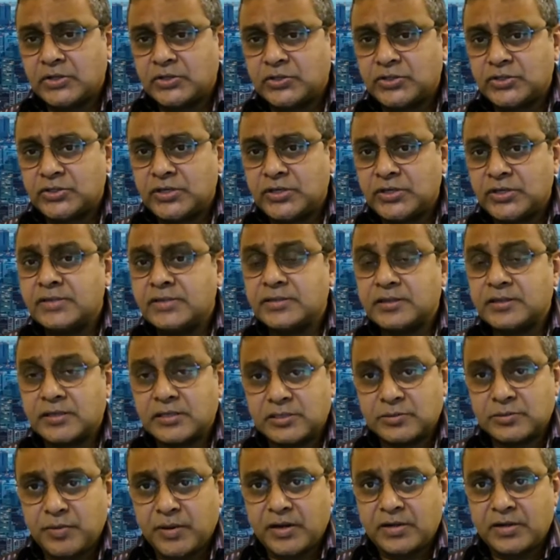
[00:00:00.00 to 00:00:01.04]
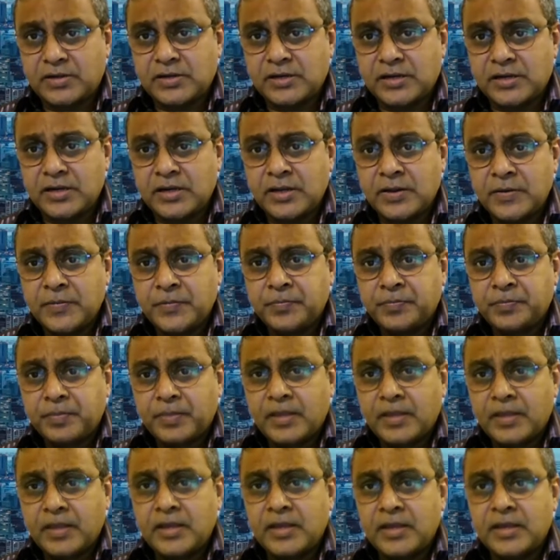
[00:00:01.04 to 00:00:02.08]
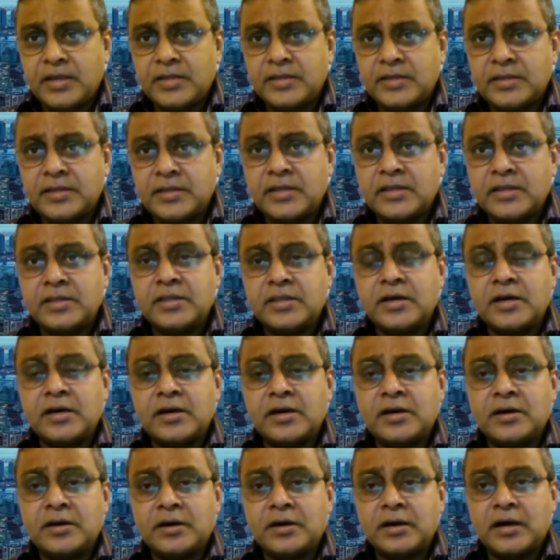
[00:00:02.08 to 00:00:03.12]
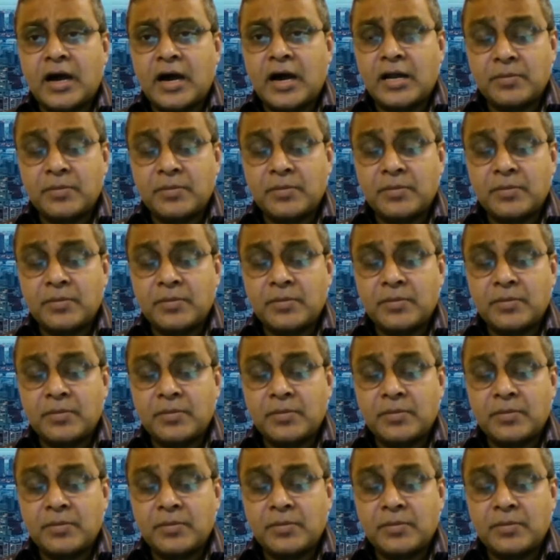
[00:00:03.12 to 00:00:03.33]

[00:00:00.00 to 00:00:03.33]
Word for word: she is respected in, in the uh,